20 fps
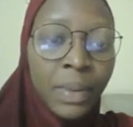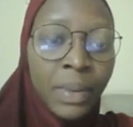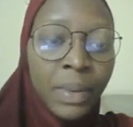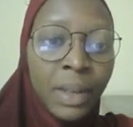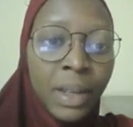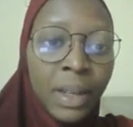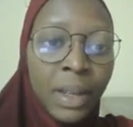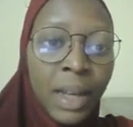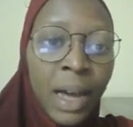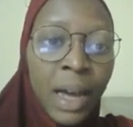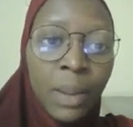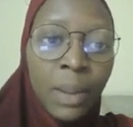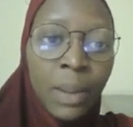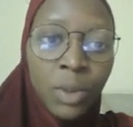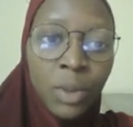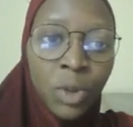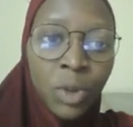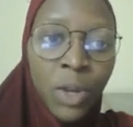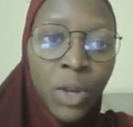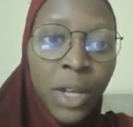I'm
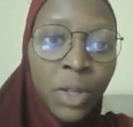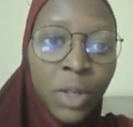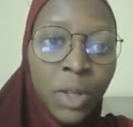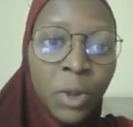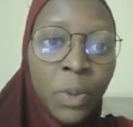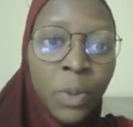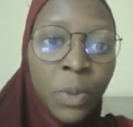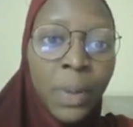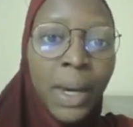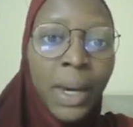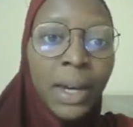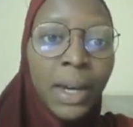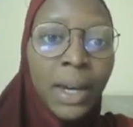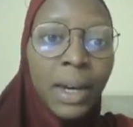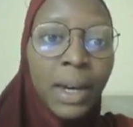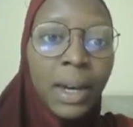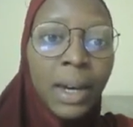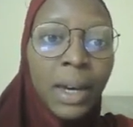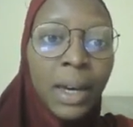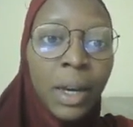trying to make
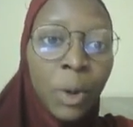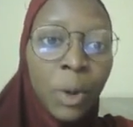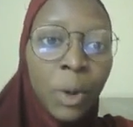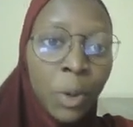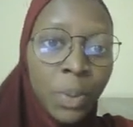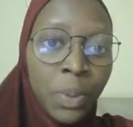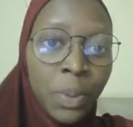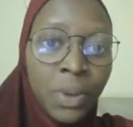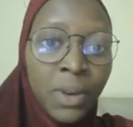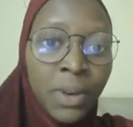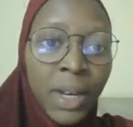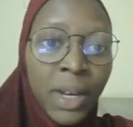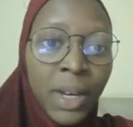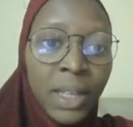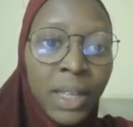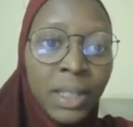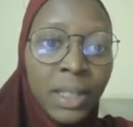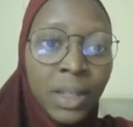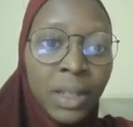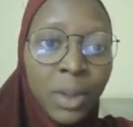a
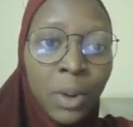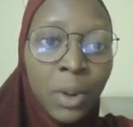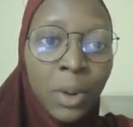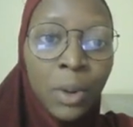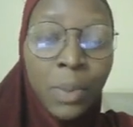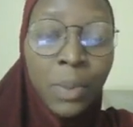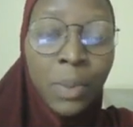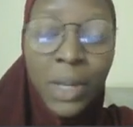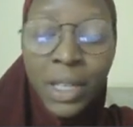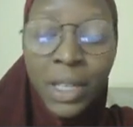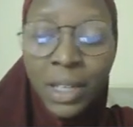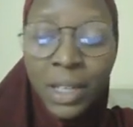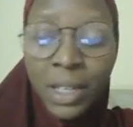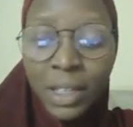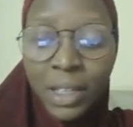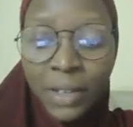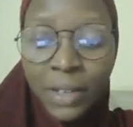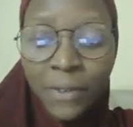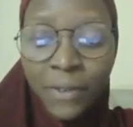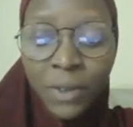copyright or making the
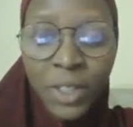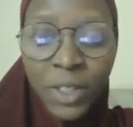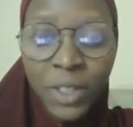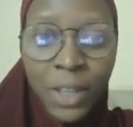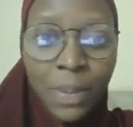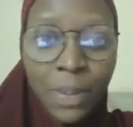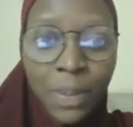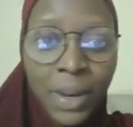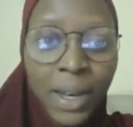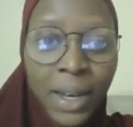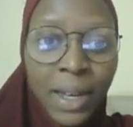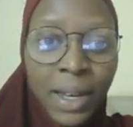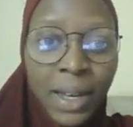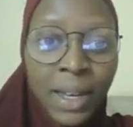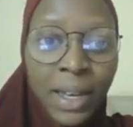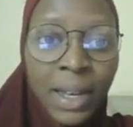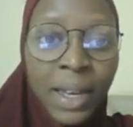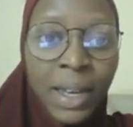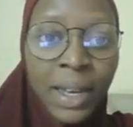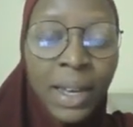footer by
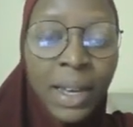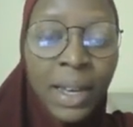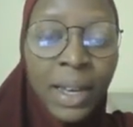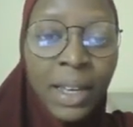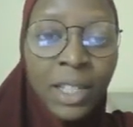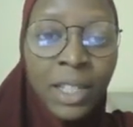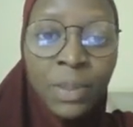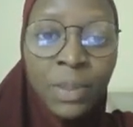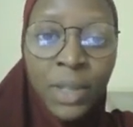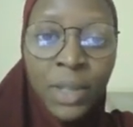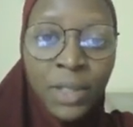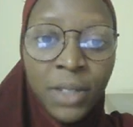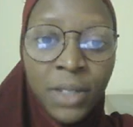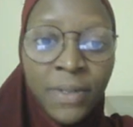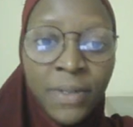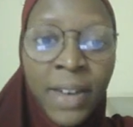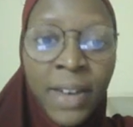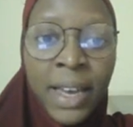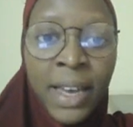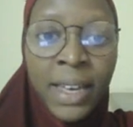
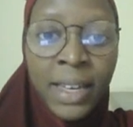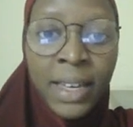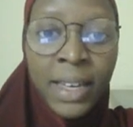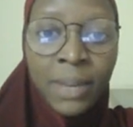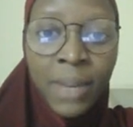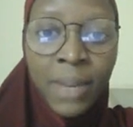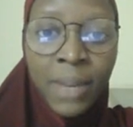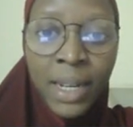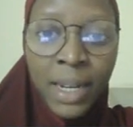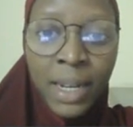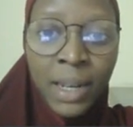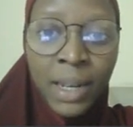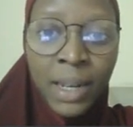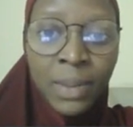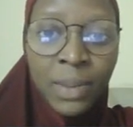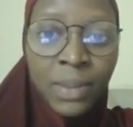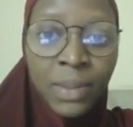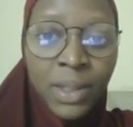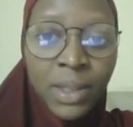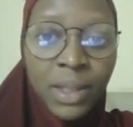specifying my
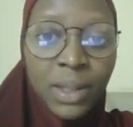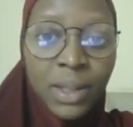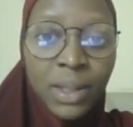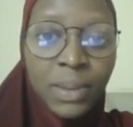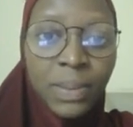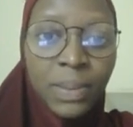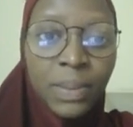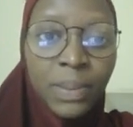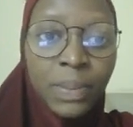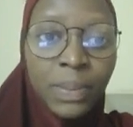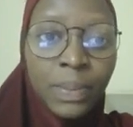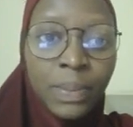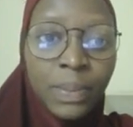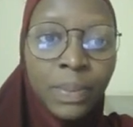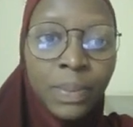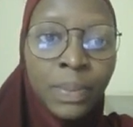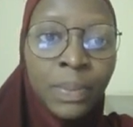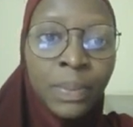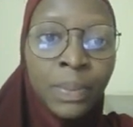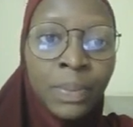names.
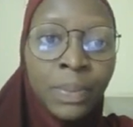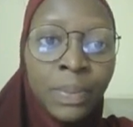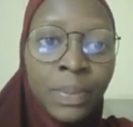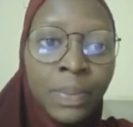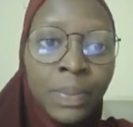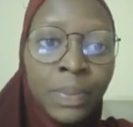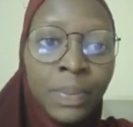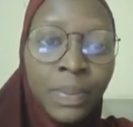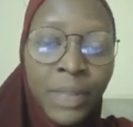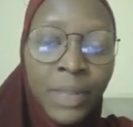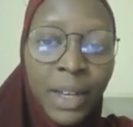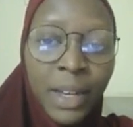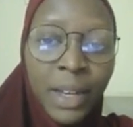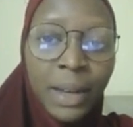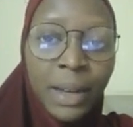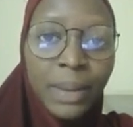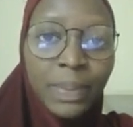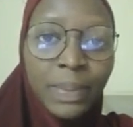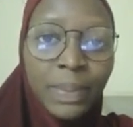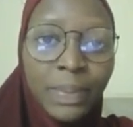Yeah,
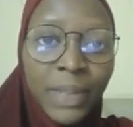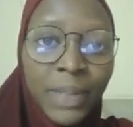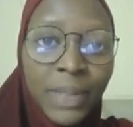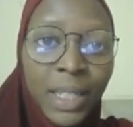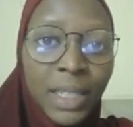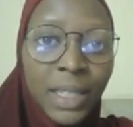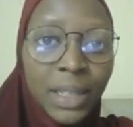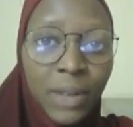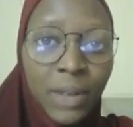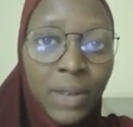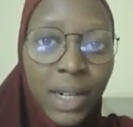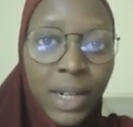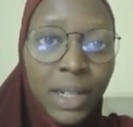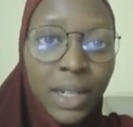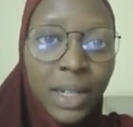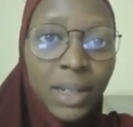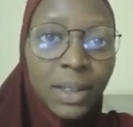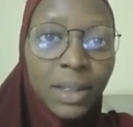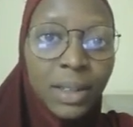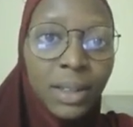let's run
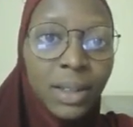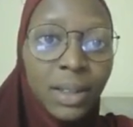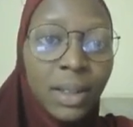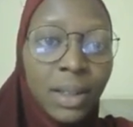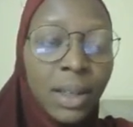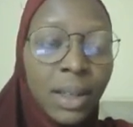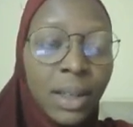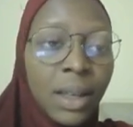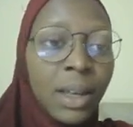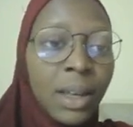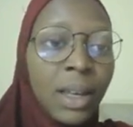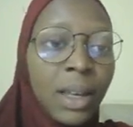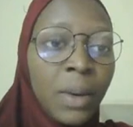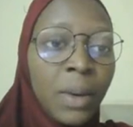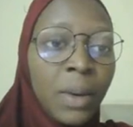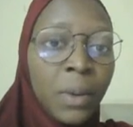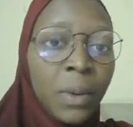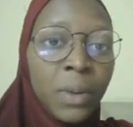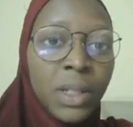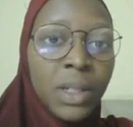it. We will
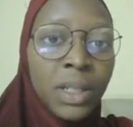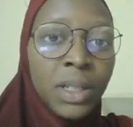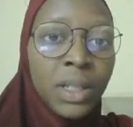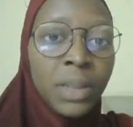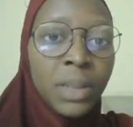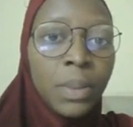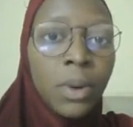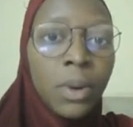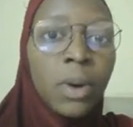see more.